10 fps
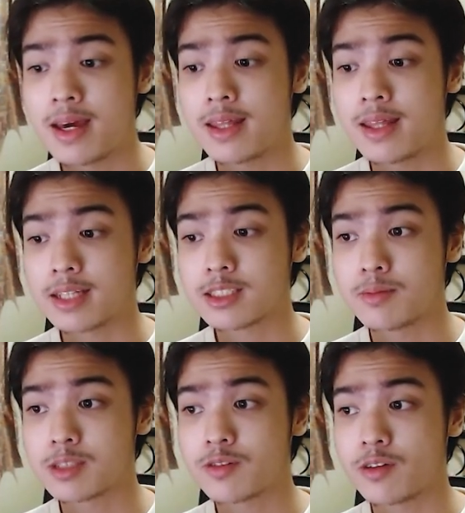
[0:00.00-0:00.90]
Thank you so
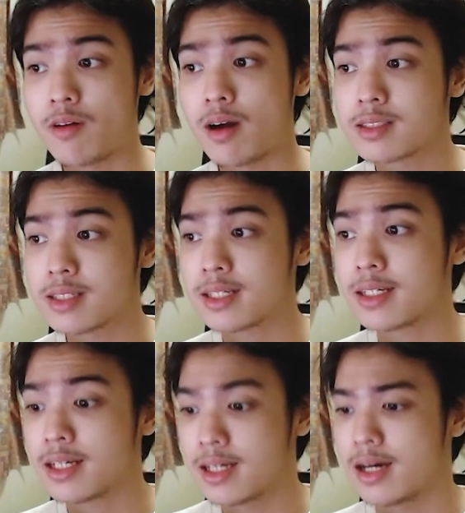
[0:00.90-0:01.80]
much for watching.
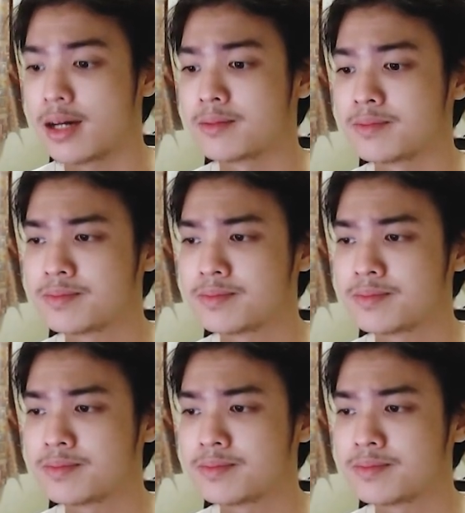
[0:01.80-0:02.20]
If